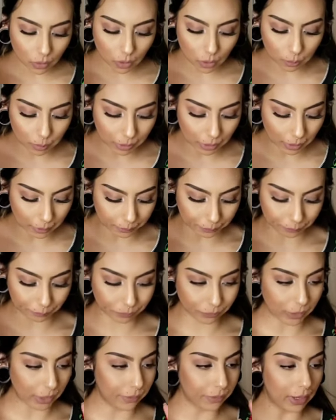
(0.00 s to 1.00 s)
Oh my god,
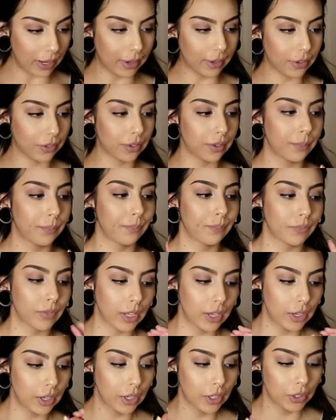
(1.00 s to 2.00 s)
that is
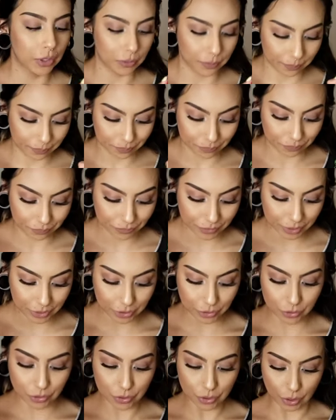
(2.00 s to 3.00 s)

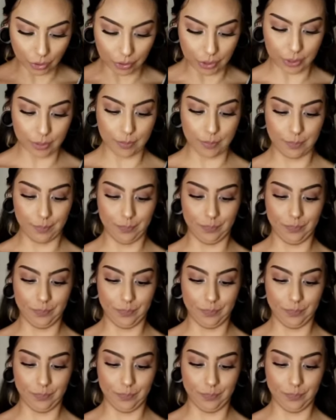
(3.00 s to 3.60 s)
so good.